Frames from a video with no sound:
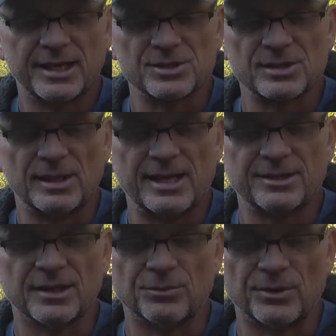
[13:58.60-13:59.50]
had his little
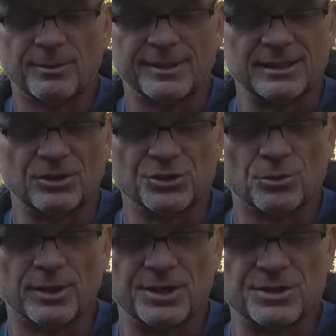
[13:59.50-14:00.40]
handgun with him, like a little
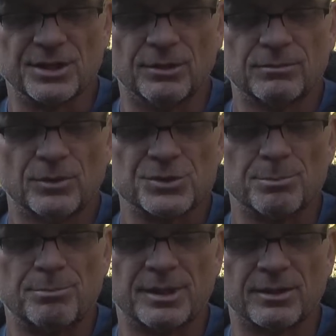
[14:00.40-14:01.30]
22. It
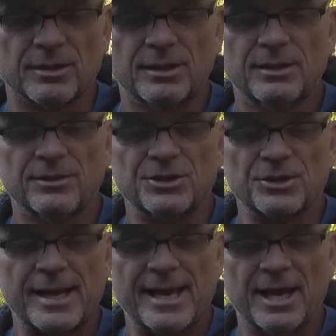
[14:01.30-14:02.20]
wasn't bigger than
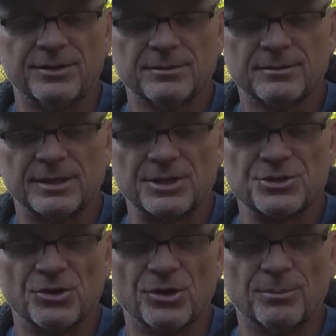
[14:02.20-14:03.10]
your hand. And I
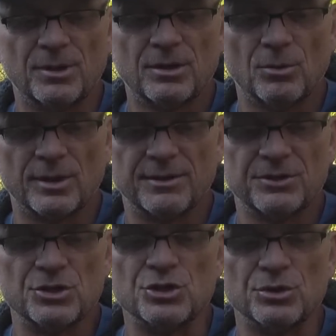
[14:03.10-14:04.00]
told him, whatever
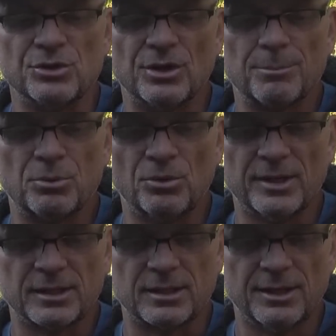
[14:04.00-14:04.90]
you do, do not pull
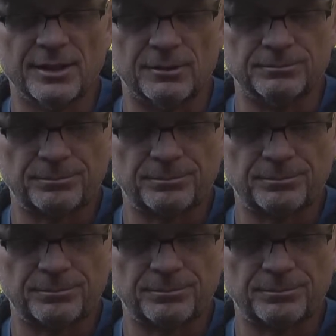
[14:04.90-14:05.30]
that gun out.